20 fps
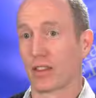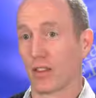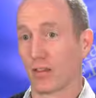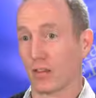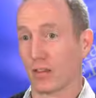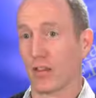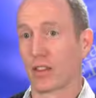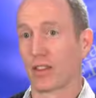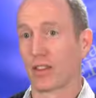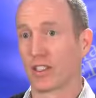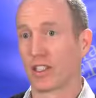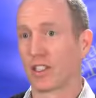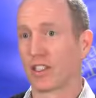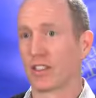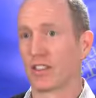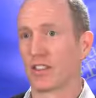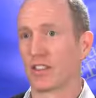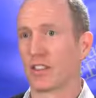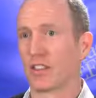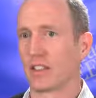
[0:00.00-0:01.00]
The first thing
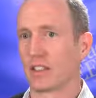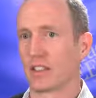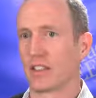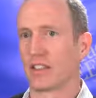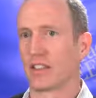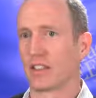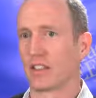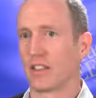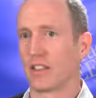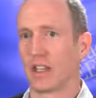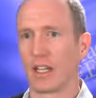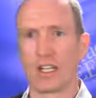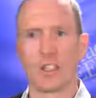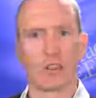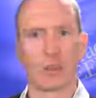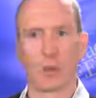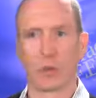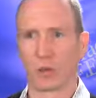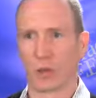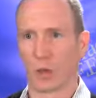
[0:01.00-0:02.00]
is that this is an
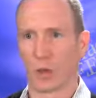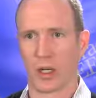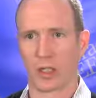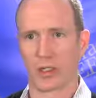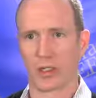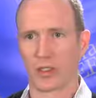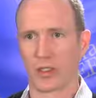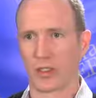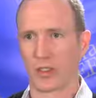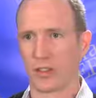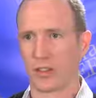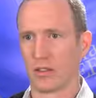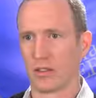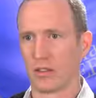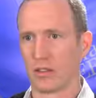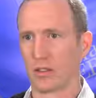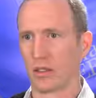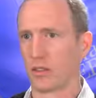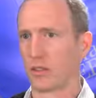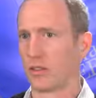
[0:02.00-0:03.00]
age-old question.
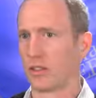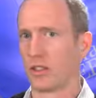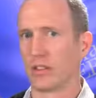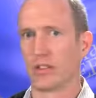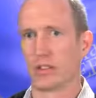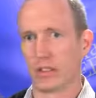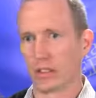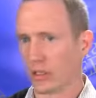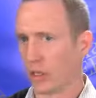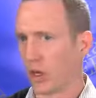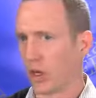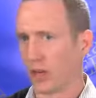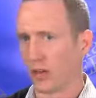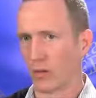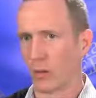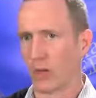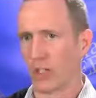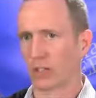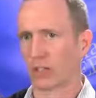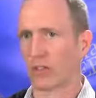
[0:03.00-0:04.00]
So since the dawn
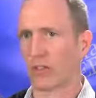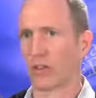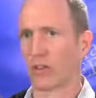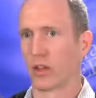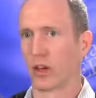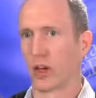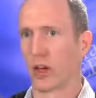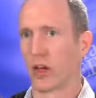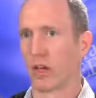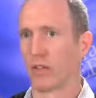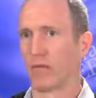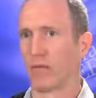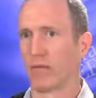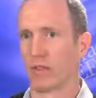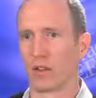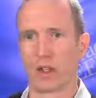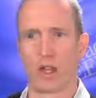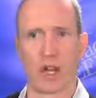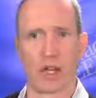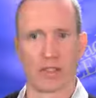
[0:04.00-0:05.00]
of Western thought,
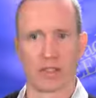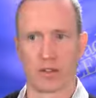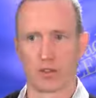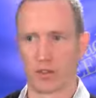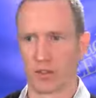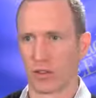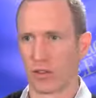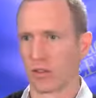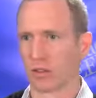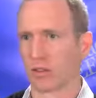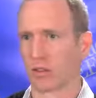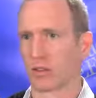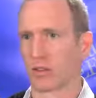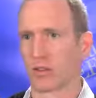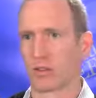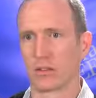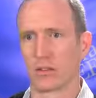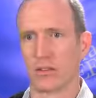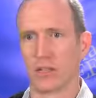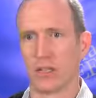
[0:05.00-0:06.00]

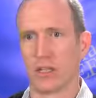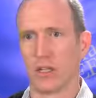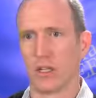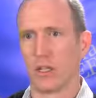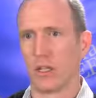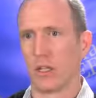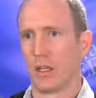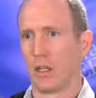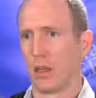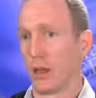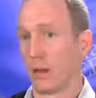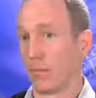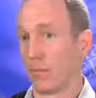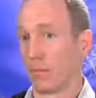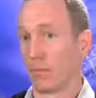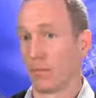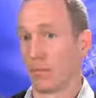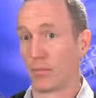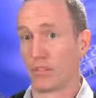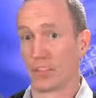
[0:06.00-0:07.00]
philosophers,
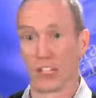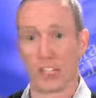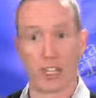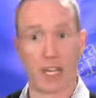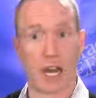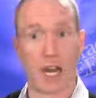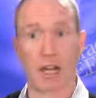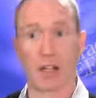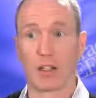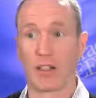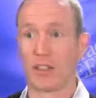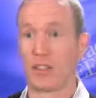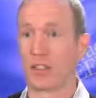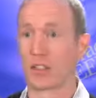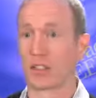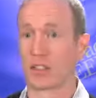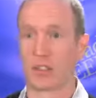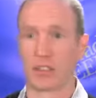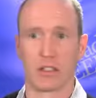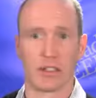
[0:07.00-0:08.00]

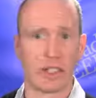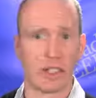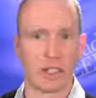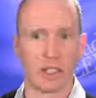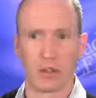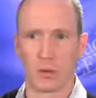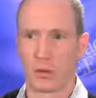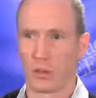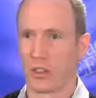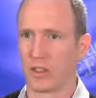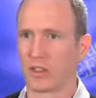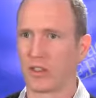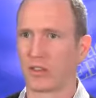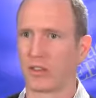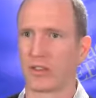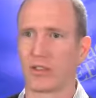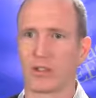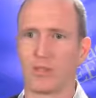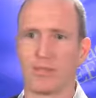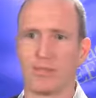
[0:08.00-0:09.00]
psychologists,
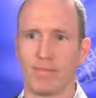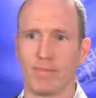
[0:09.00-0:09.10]
linguists,